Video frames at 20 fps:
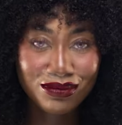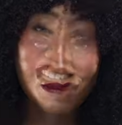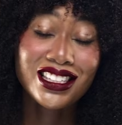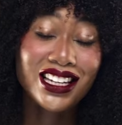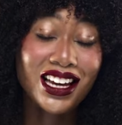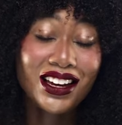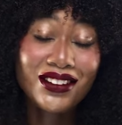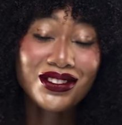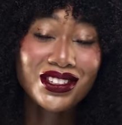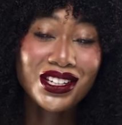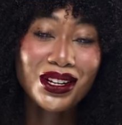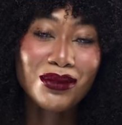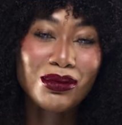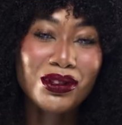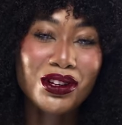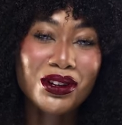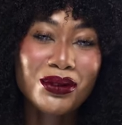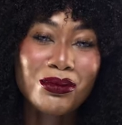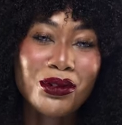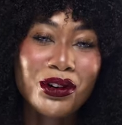Dive deep,
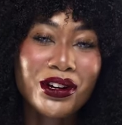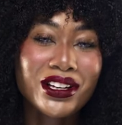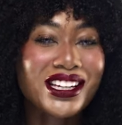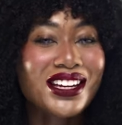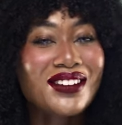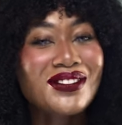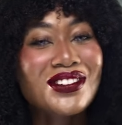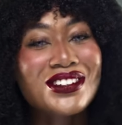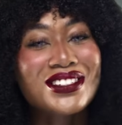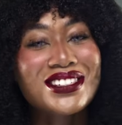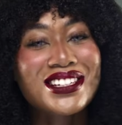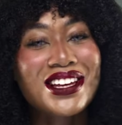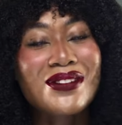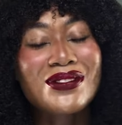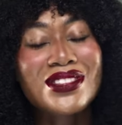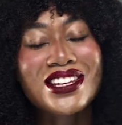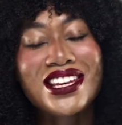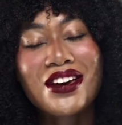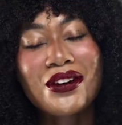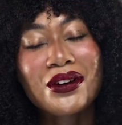learn more, and give your scalp
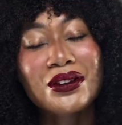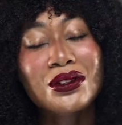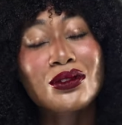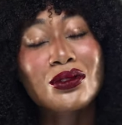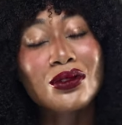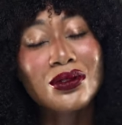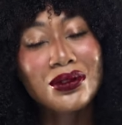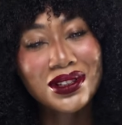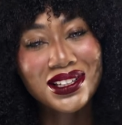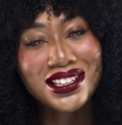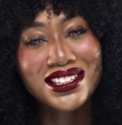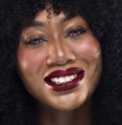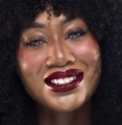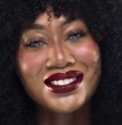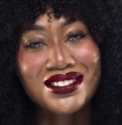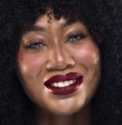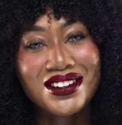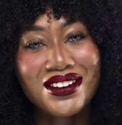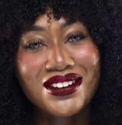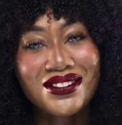the care it truly
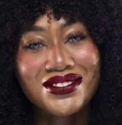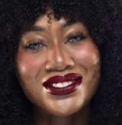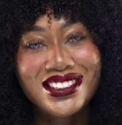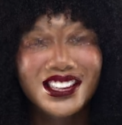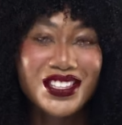deserves.